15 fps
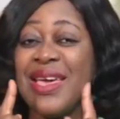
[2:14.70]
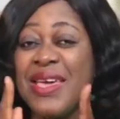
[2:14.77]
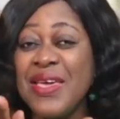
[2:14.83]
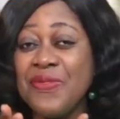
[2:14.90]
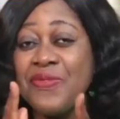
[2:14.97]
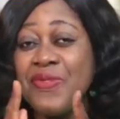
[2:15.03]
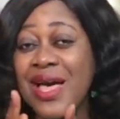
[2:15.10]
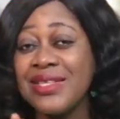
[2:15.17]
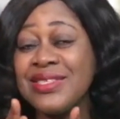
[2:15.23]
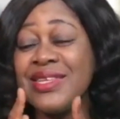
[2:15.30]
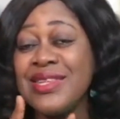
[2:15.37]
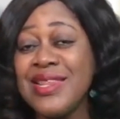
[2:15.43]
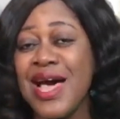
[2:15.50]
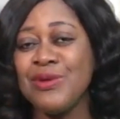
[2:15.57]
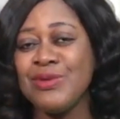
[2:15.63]
In that
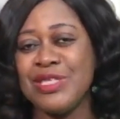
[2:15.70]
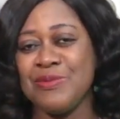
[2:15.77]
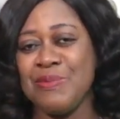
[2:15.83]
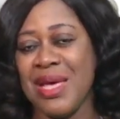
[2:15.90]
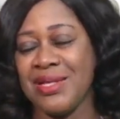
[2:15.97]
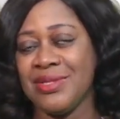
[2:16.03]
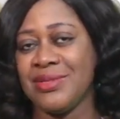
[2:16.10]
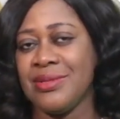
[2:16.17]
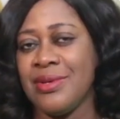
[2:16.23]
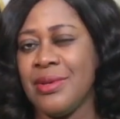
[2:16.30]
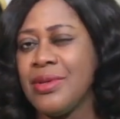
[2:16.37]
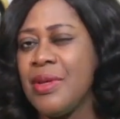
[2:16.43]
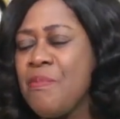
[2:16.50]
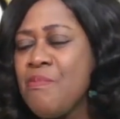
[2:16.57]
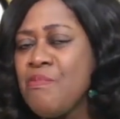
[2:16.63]
announcement,
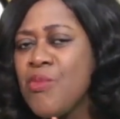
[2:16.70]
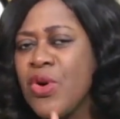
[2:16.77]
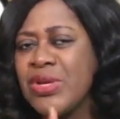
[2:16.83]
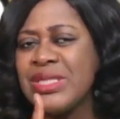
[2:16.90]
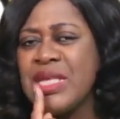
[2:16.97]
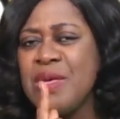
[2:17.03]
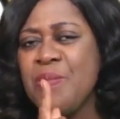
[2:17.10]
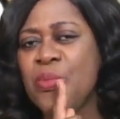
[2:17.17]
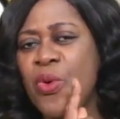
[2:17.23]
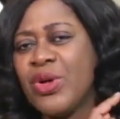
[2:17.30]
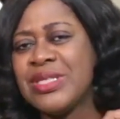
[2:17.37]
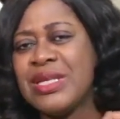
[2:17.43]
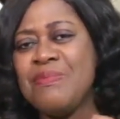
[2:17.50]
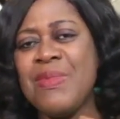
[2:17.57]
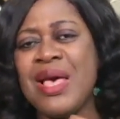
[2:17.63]
the most
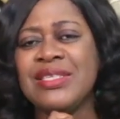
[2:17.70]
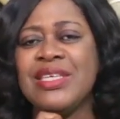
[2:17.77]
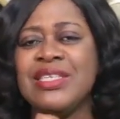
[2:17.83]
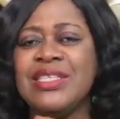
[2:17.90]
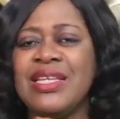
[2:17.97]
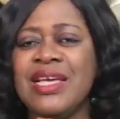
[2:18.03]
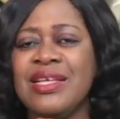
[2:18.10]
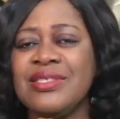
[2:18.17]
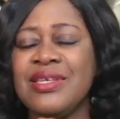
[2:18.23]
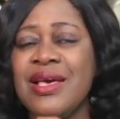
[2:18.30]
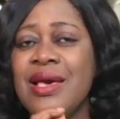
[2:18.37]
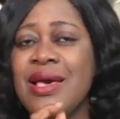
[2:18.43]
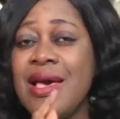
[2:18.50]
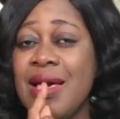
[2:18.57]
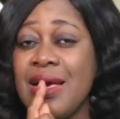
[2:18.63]
important message in it
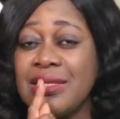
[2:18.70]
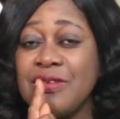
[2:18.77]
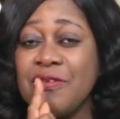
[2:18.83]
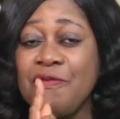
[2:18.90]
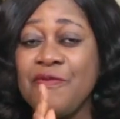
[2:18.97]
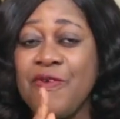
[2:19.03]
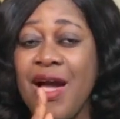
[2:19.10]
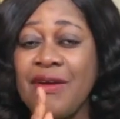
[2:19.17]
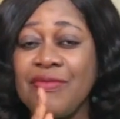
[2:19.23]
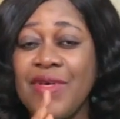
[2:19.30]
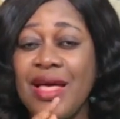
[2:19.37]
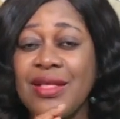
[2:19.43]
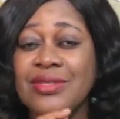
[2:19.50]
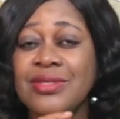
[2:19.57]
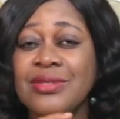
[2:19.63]
is the fact
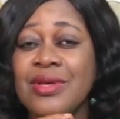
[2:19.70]
that